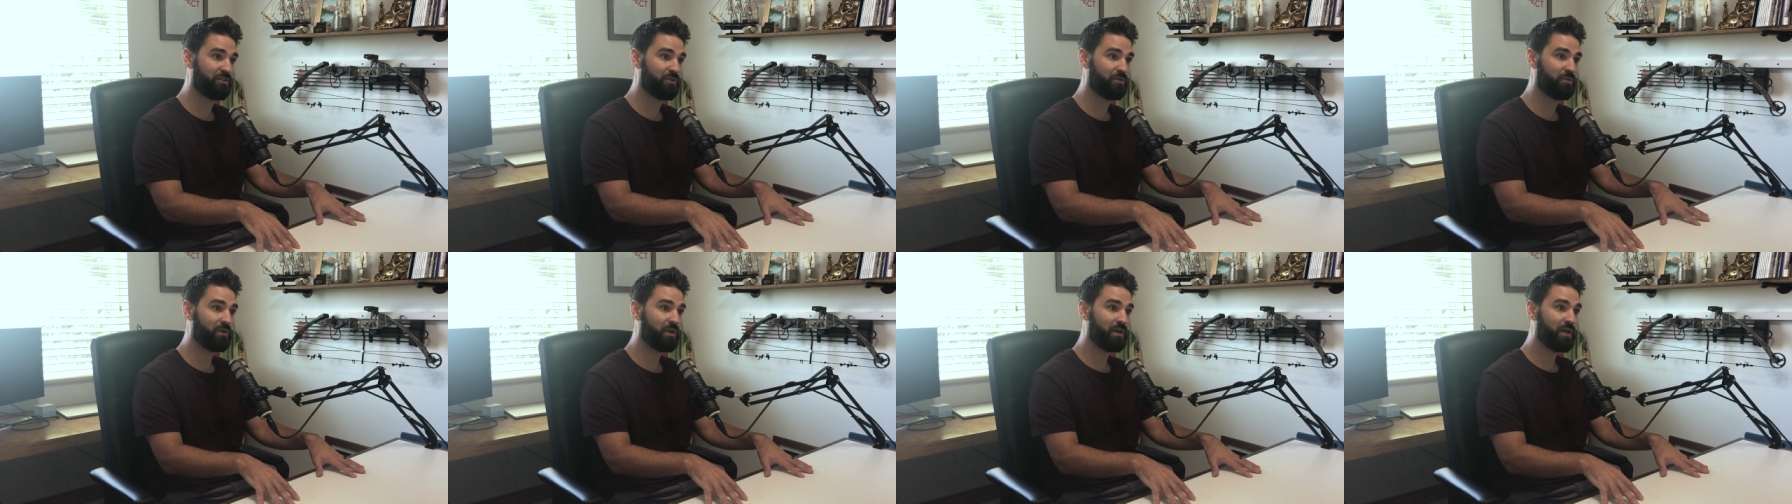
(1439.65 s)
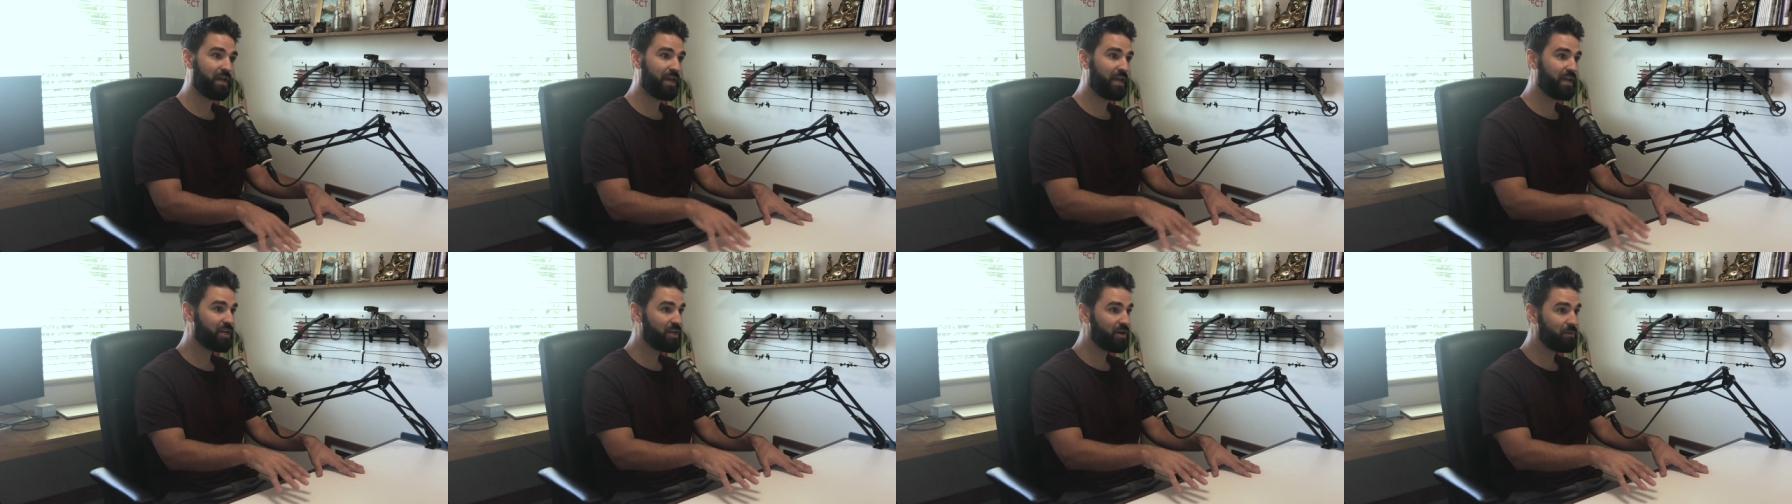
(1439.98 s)
Right.
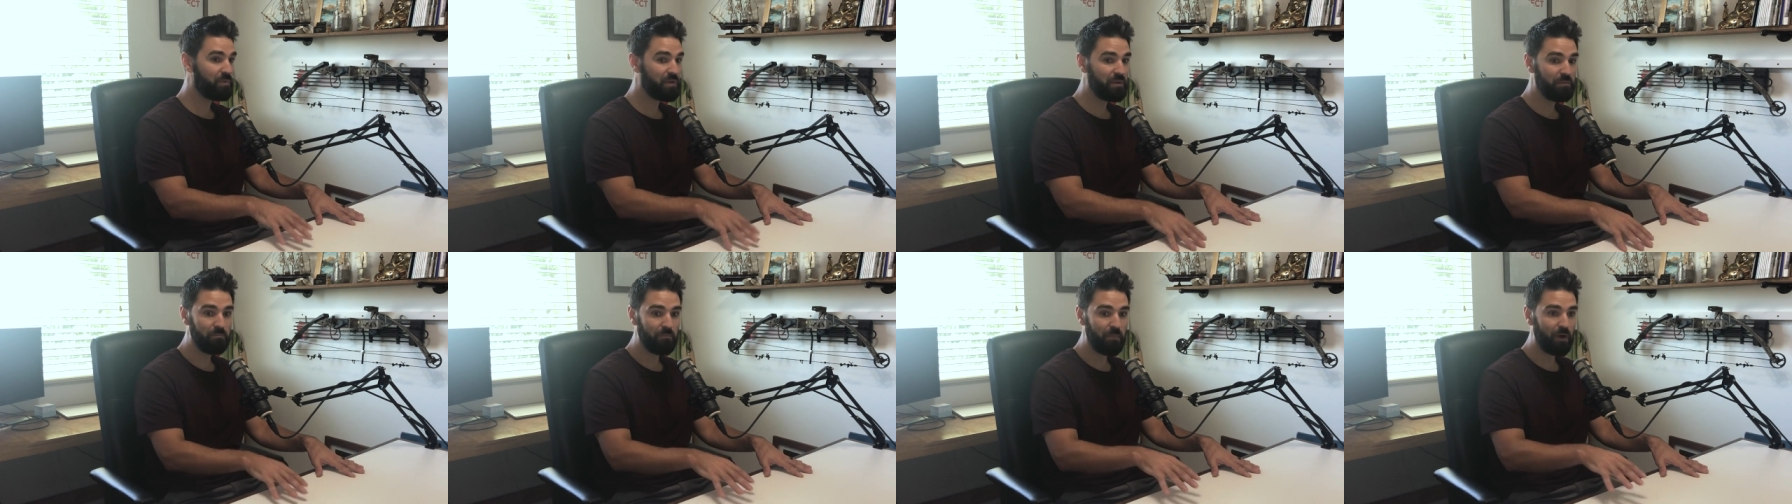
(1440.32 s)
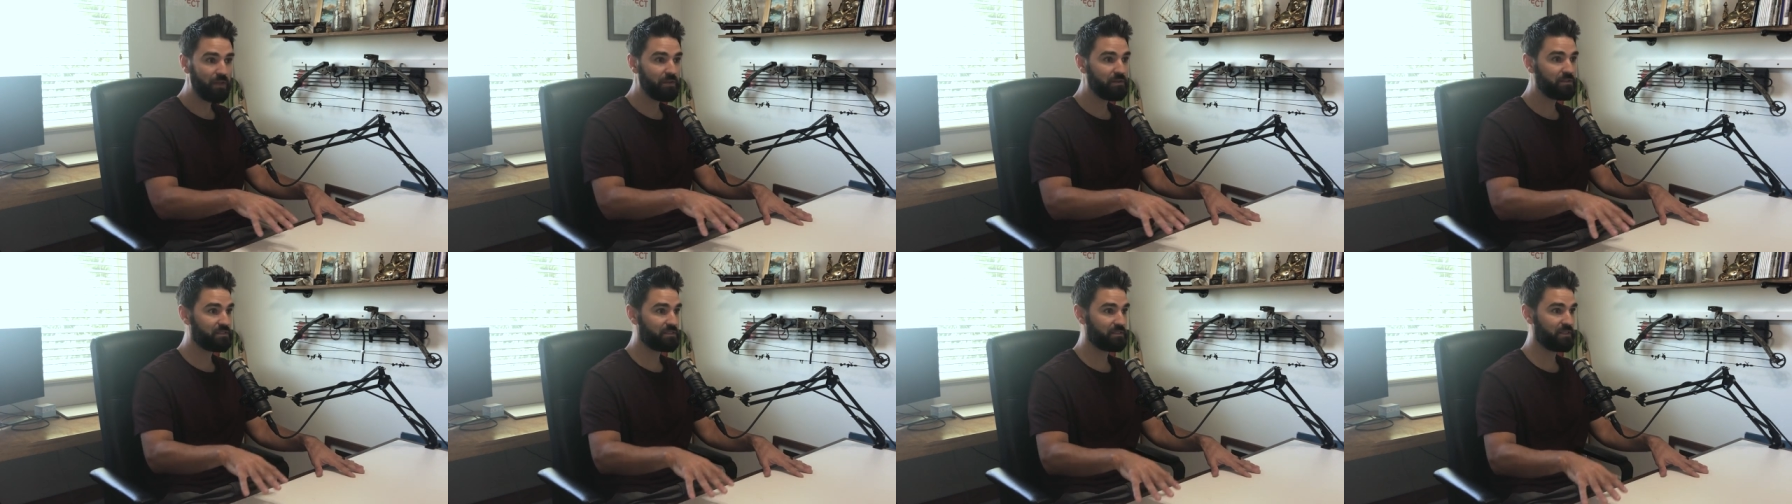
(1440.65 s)
It could be
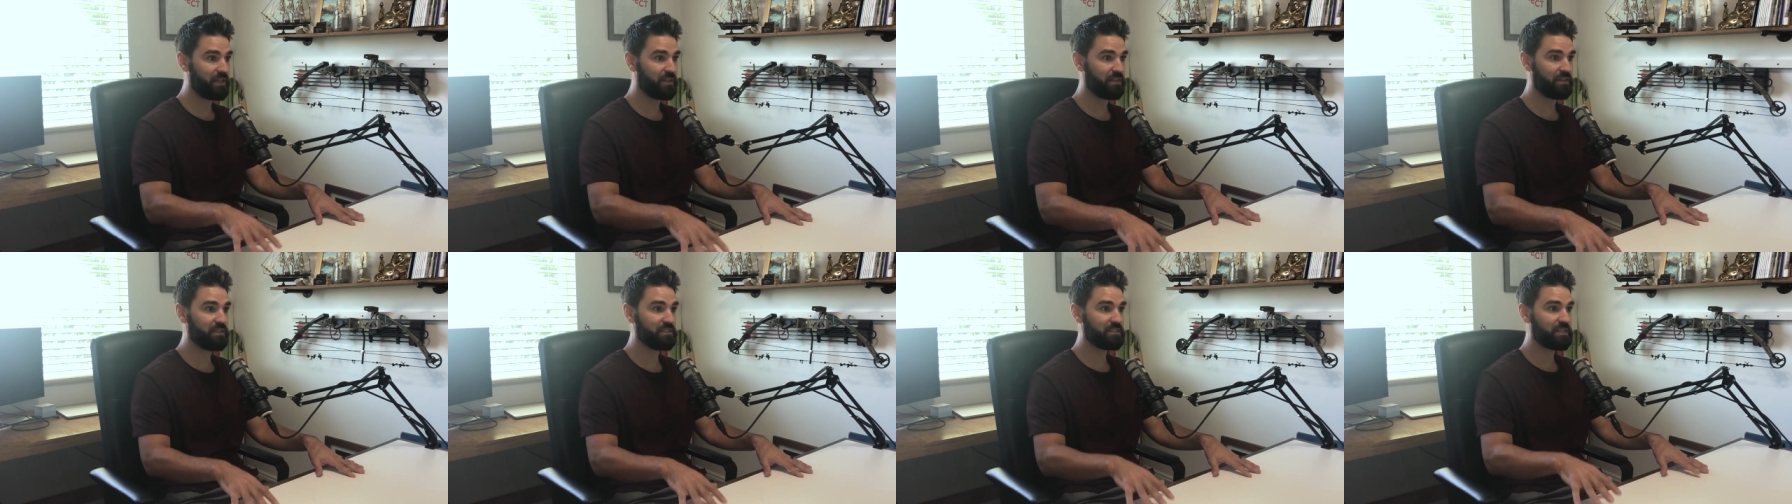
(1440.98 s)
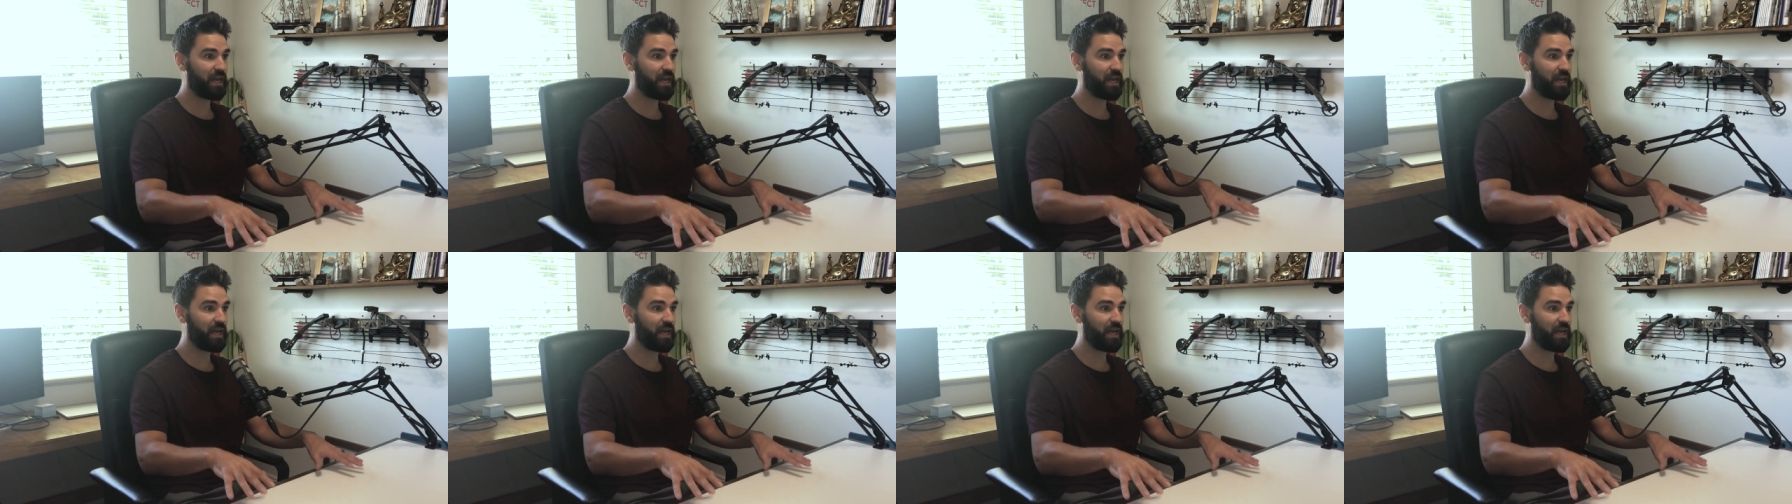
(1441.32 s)
months that this